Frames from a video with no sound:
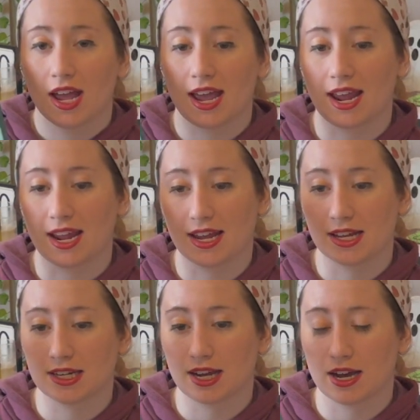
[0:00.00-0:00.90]

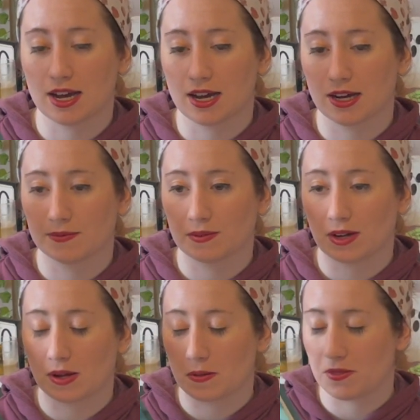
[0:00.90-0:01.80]
And
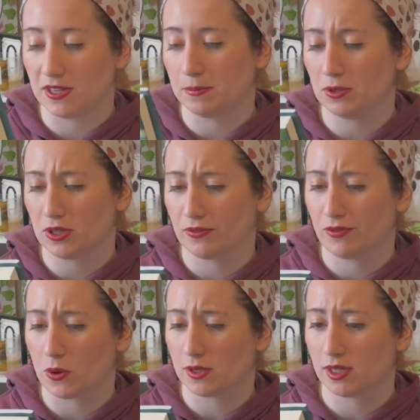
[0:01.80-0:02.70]
this book
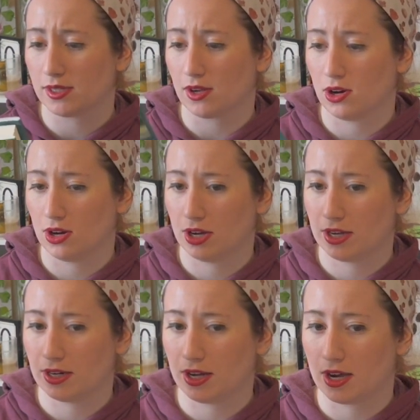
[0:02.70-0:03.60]
focuses
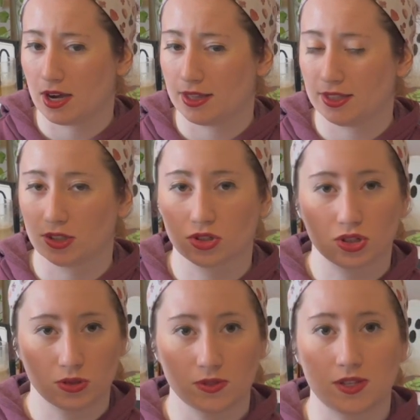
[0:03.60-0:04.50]
on, I think there's
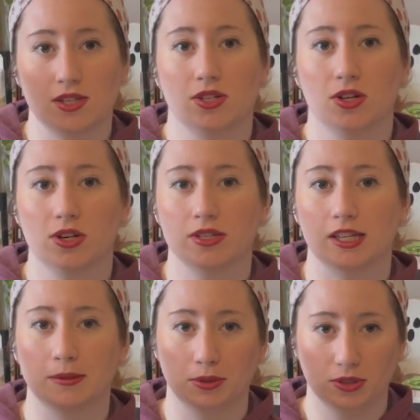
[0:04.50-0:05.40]
2 sisters, and they
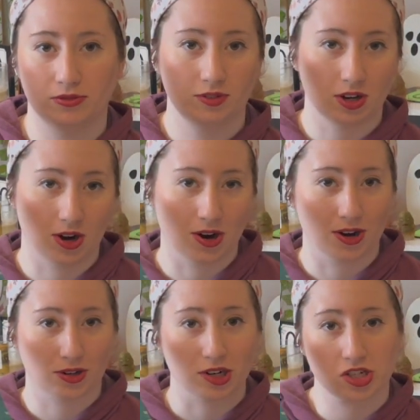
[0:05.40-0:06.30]
both are
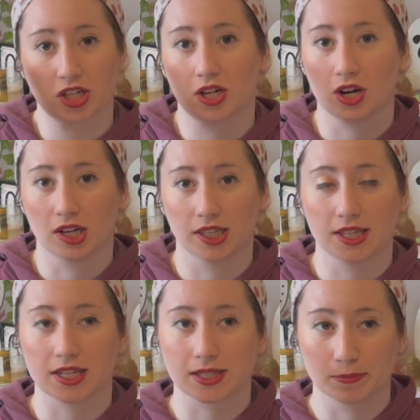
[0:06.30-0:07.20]
crushing on
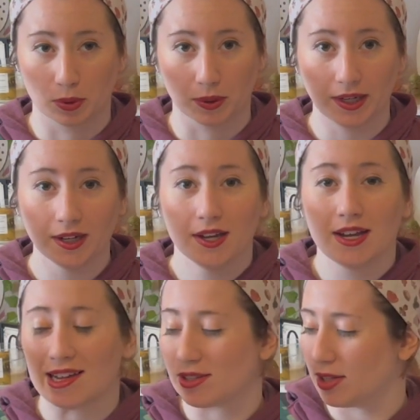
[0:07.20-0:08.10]
this boy.
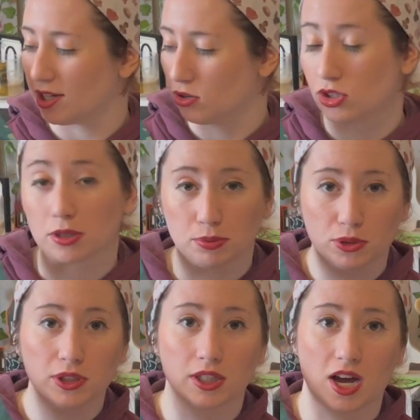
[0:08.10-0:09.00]
And so they go to the
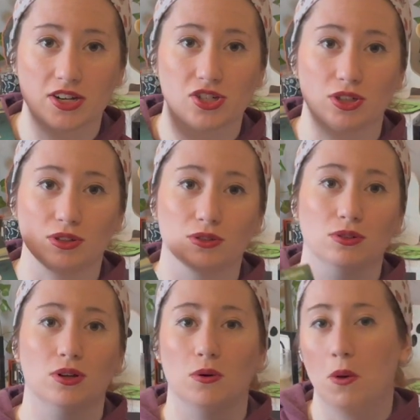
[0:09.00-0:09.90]
pool a lot to
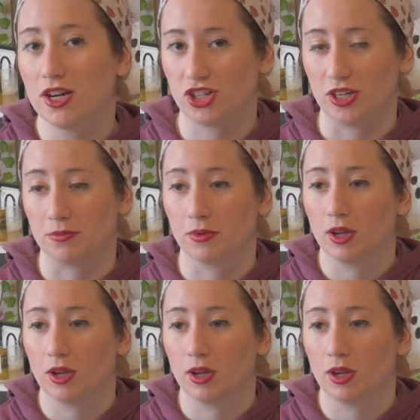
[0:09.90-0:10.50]
watch him.